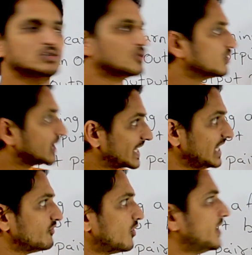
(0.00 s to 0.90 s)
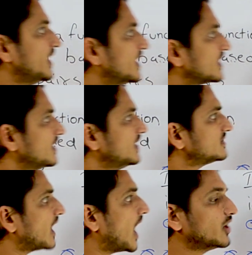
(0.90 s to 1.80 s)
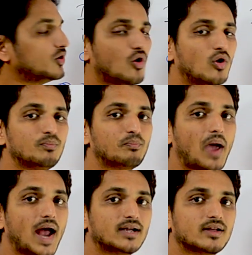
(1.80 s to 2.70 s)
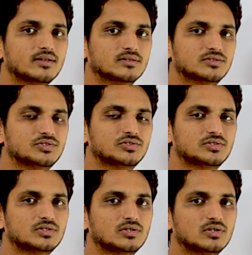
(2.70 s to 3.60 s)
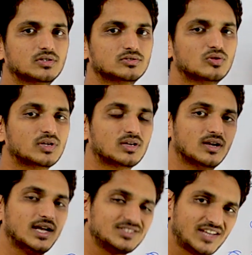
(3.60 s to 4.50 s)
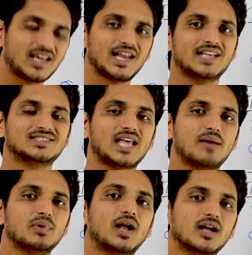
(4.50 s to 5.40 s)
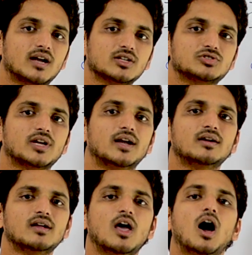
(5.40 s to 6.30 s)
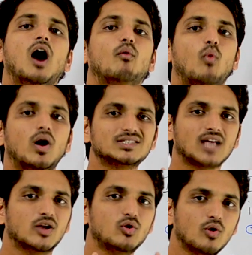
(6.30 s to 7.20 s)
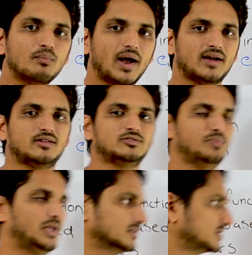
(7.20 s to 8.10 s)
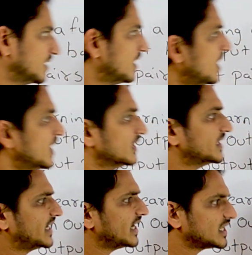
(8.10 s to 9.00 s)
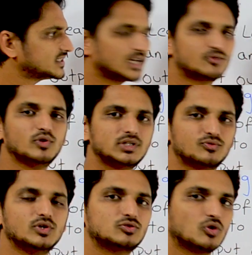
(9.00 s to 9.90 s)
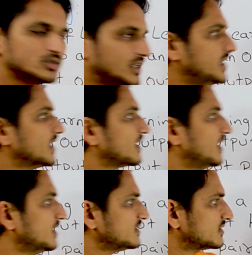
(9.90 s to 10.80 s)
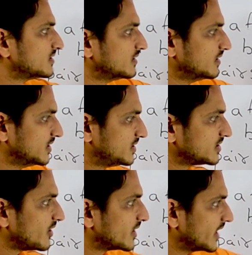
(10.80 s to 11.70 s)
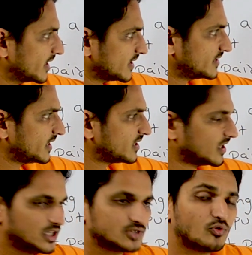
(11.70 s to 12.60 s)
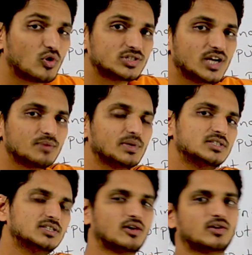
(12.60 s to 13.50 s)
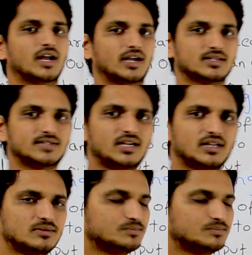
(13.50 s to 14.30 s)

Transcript: So the keyword here is unknown patterns. So let's take an example and understand how, what's unknown patterns means. The data set which we chose here is, this is our data set. These four statements is our data set.